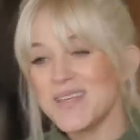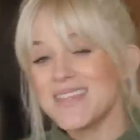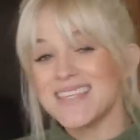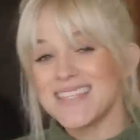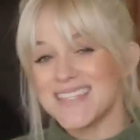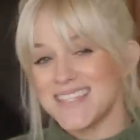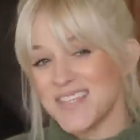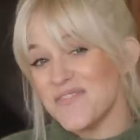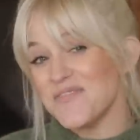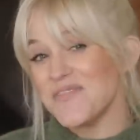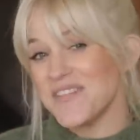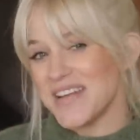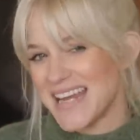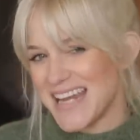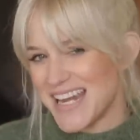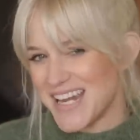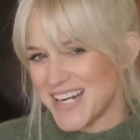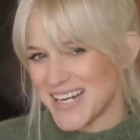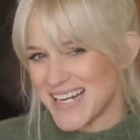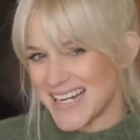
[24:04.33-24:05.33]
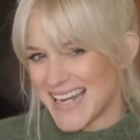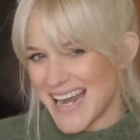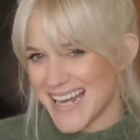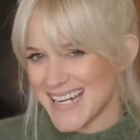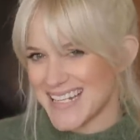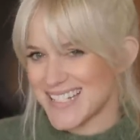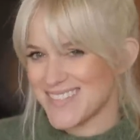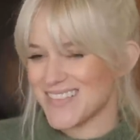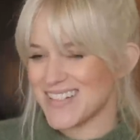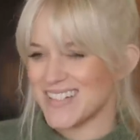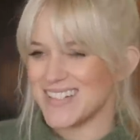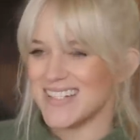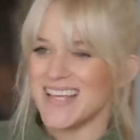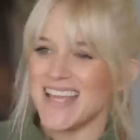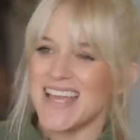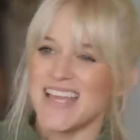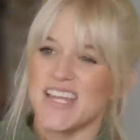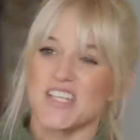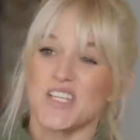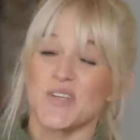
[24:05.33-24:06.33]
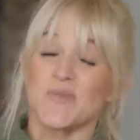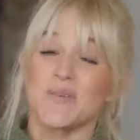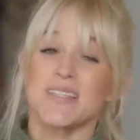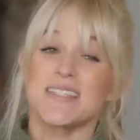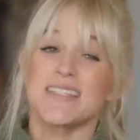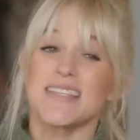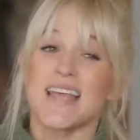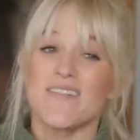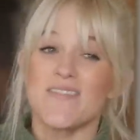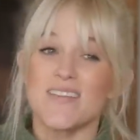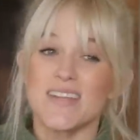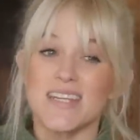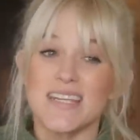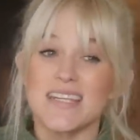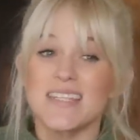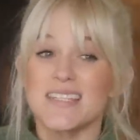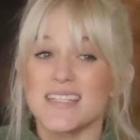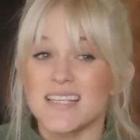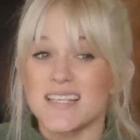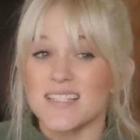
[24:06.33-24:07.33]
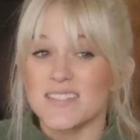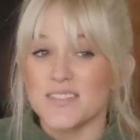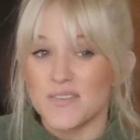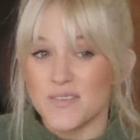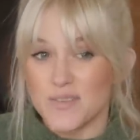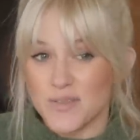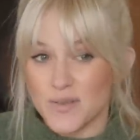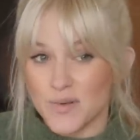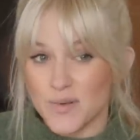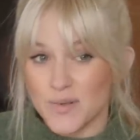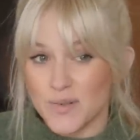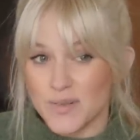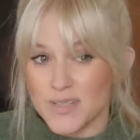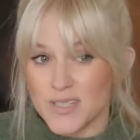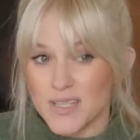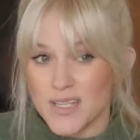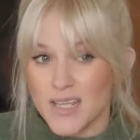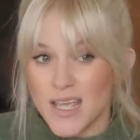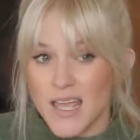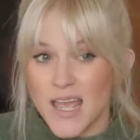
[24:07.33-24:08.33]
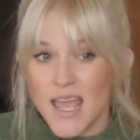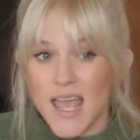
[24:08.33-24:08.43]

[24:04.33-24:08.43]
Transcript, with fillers: With the symphony here in Nashville, she was 76 years old,